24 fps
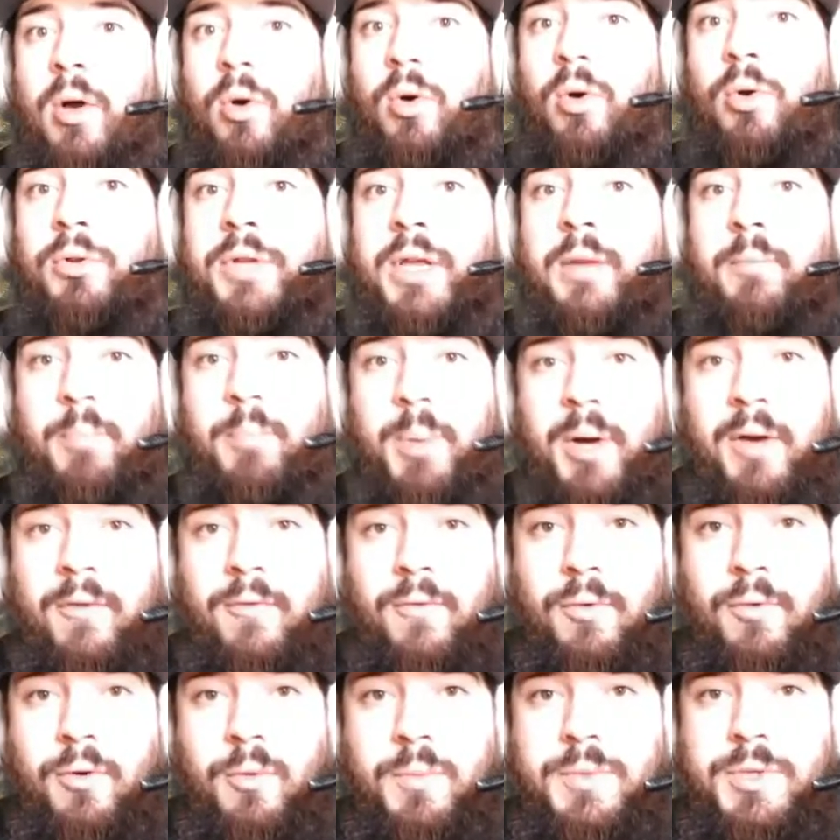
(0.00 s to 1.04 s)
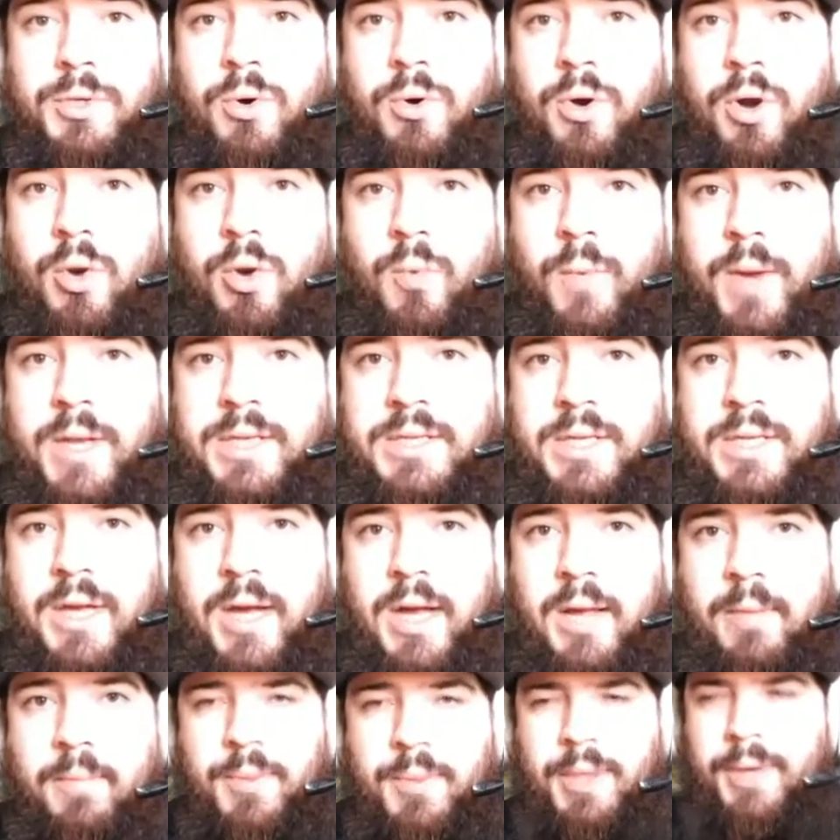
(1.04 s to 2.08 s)
holding buff rooms in order to waste
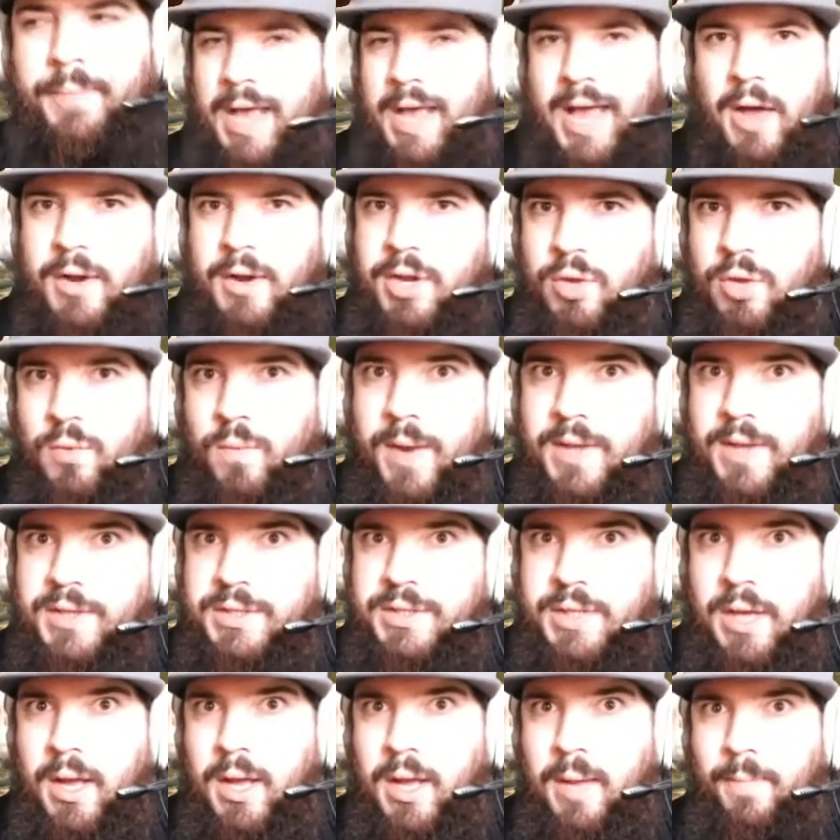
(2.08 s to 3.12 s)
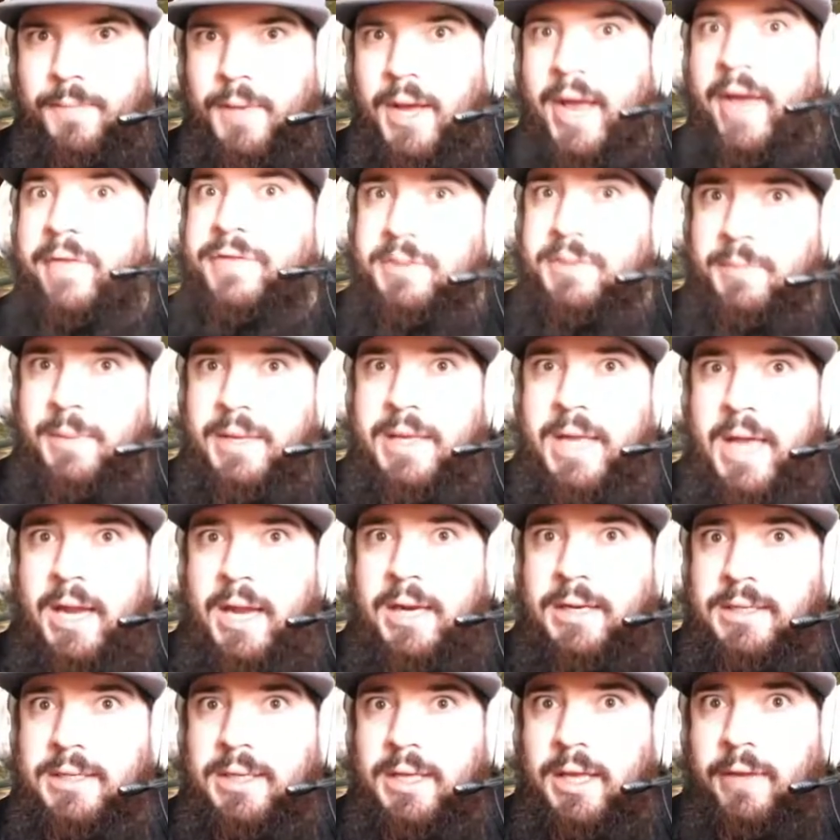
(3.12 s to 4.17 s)
time, but how do you waste time? I have some
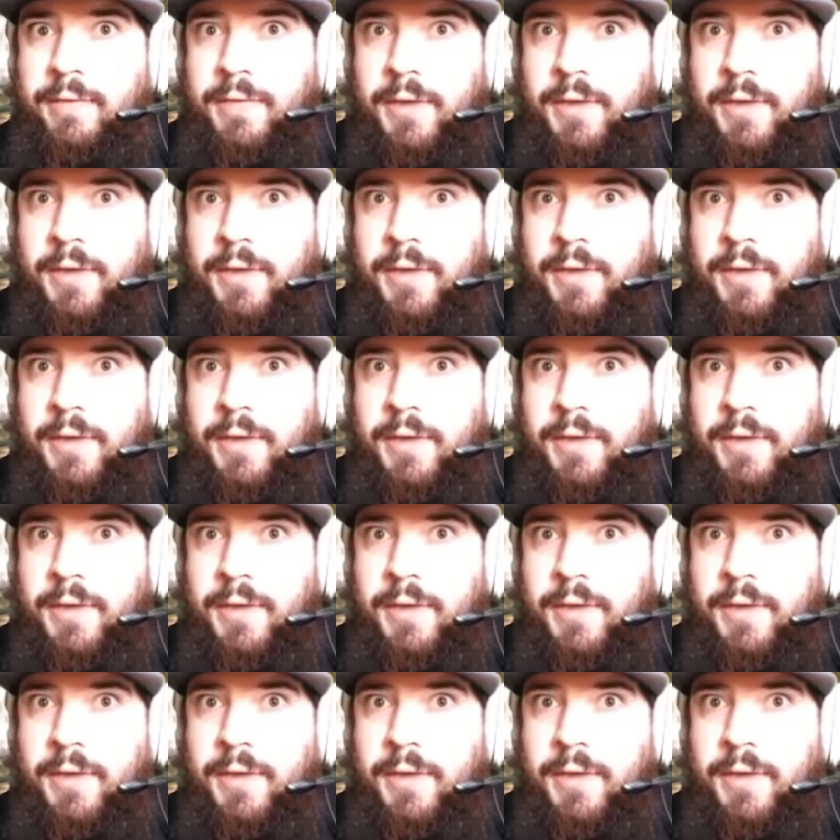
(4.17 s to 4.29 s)
mechanics to give